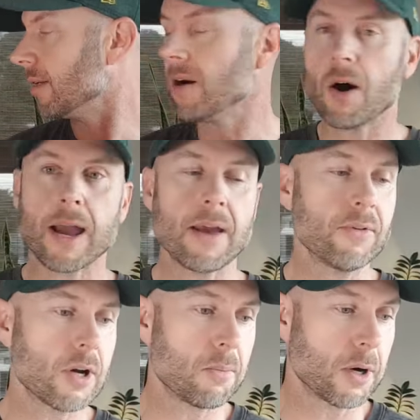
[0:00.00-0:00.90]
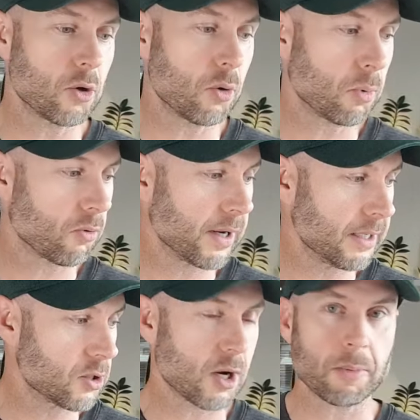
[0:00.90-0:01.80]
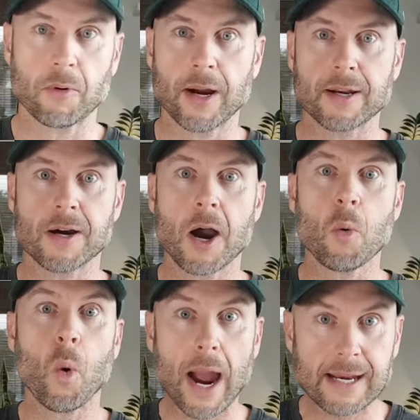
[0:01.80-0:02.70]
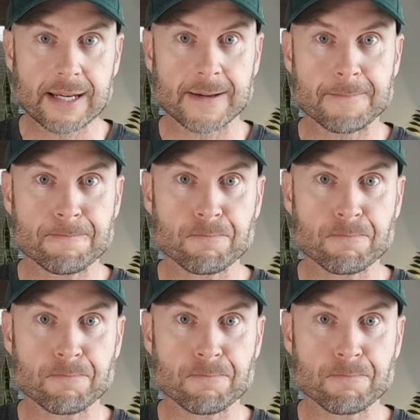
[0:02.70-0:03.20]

oh, I haven't got my normal running top around. I weighed it